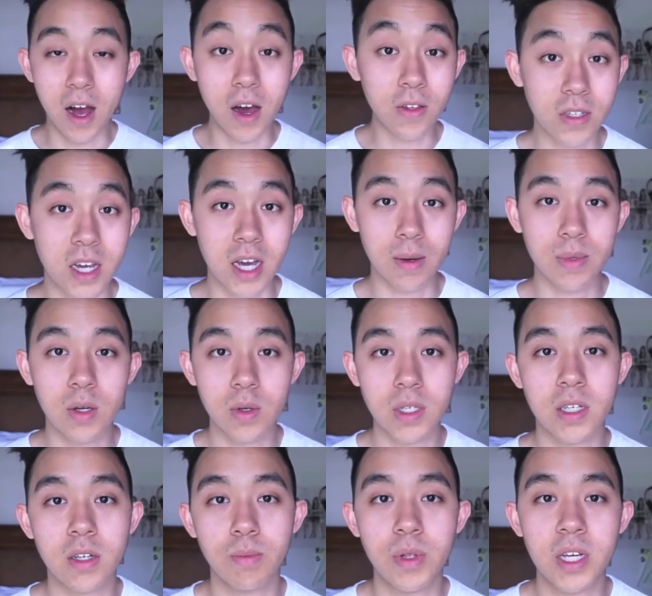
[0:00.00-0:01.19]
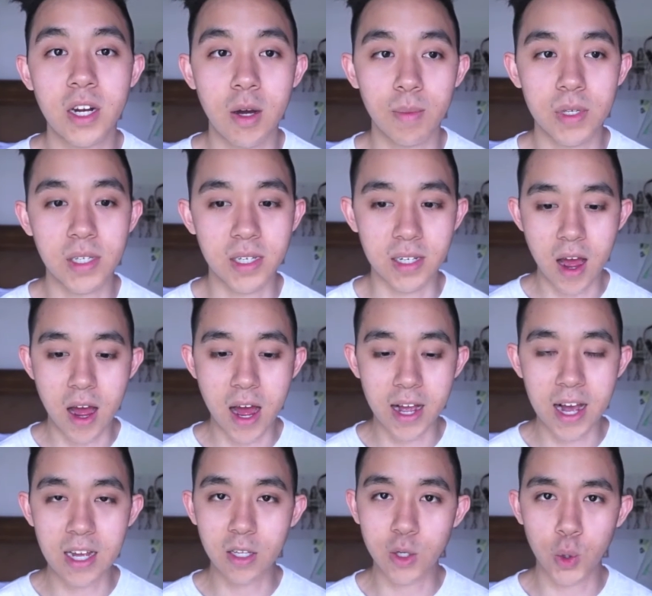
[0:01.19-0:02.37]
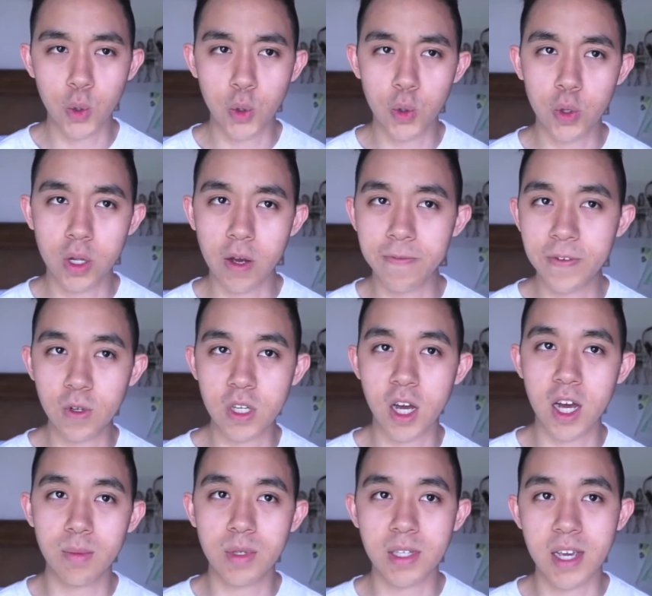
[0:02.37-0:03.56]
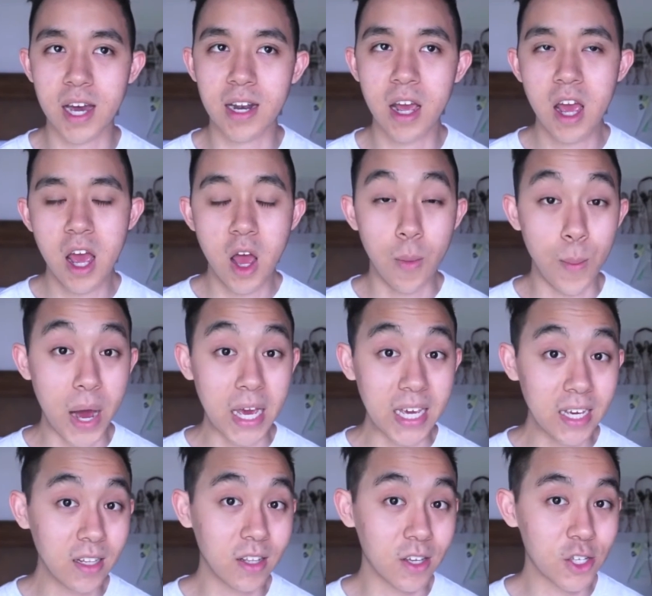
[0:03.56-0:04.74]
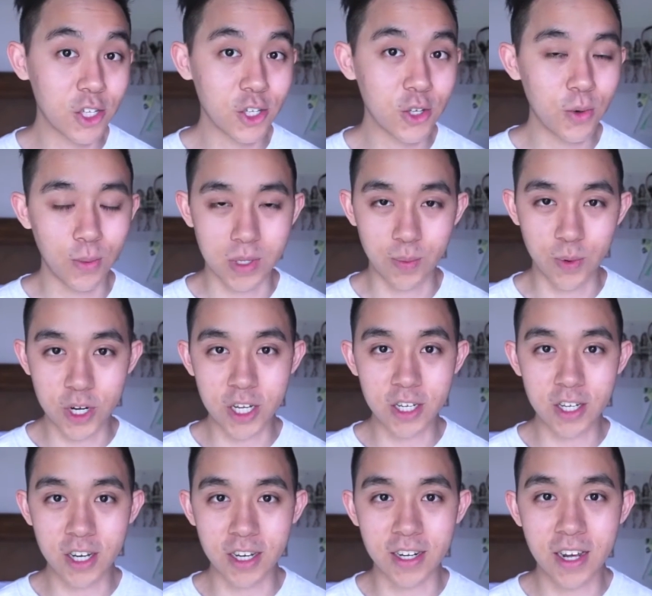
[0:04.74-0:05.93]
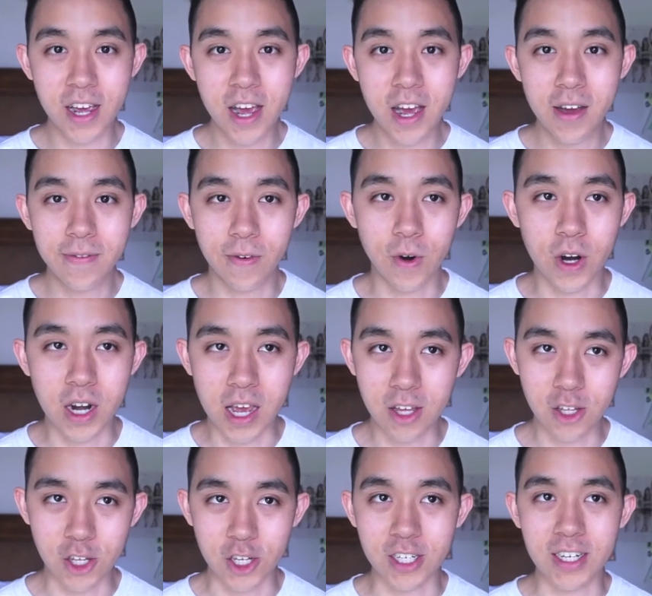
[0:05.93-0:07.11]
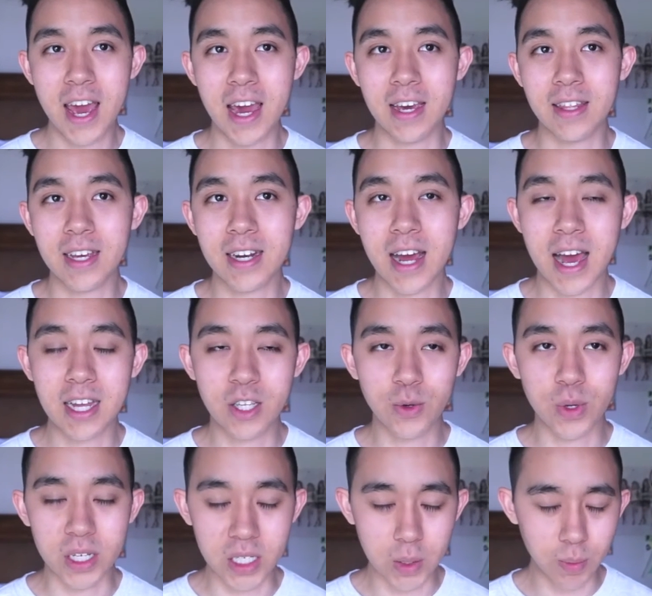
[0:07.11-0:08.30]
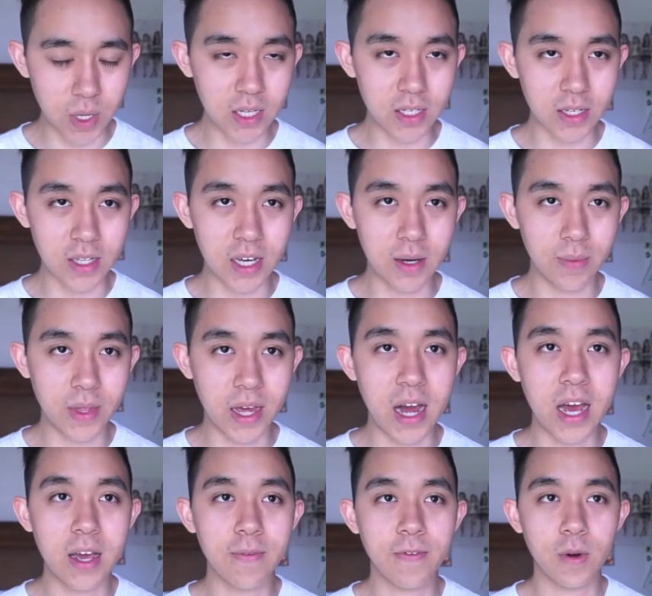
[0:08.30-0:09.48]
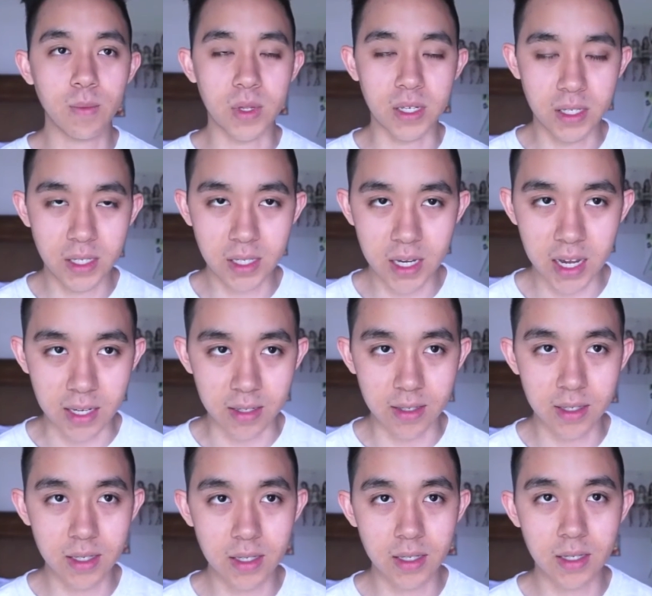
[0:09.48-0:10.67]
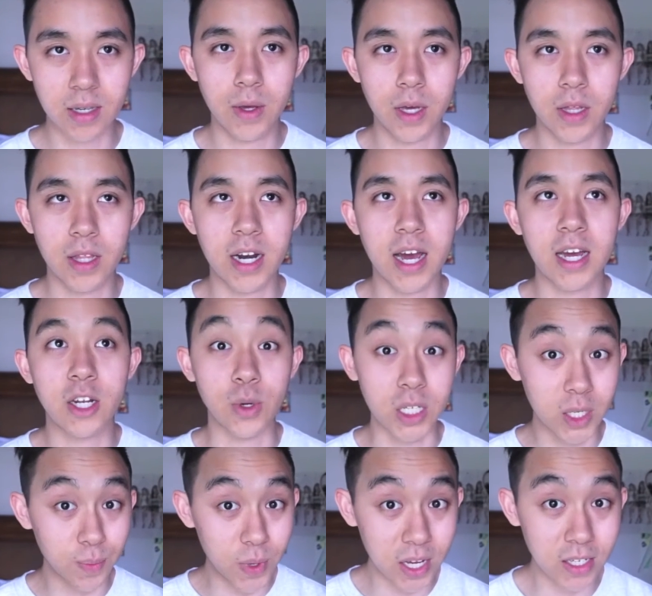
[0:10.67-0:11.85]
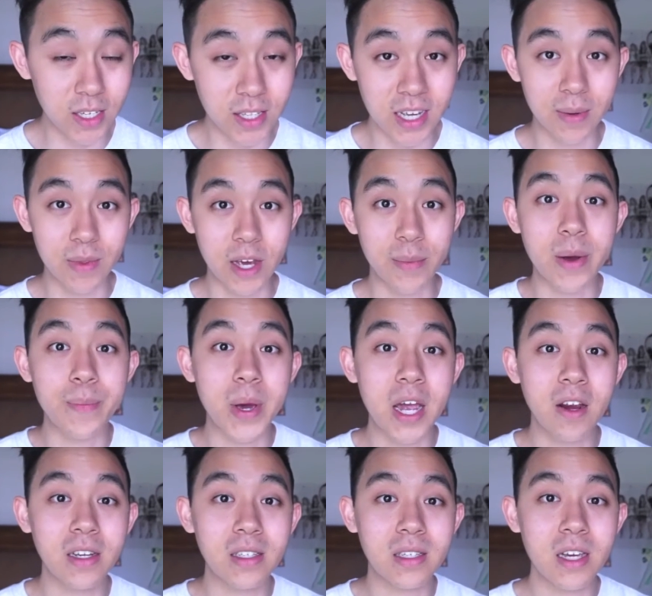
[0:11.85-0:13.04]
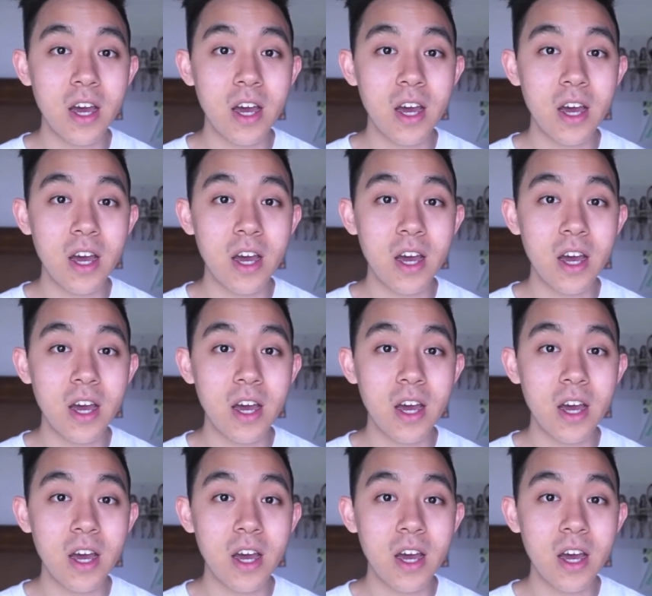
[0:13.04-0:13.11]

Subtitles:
Other times it was the complete opposite. I got told a few times that my English was pretty good for an Asian, and then I had to explain to them that I am from the States, and then I had to explain to them that my parents